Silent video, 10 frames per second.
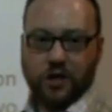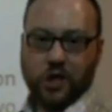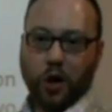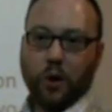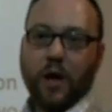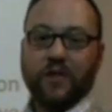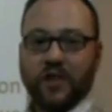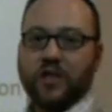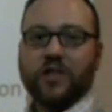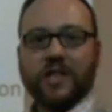So
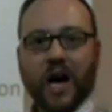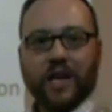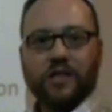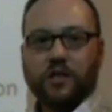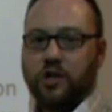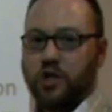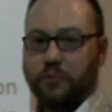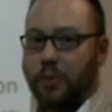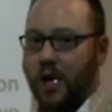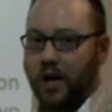these are nice. You
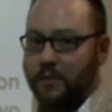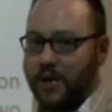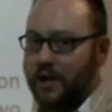just plug them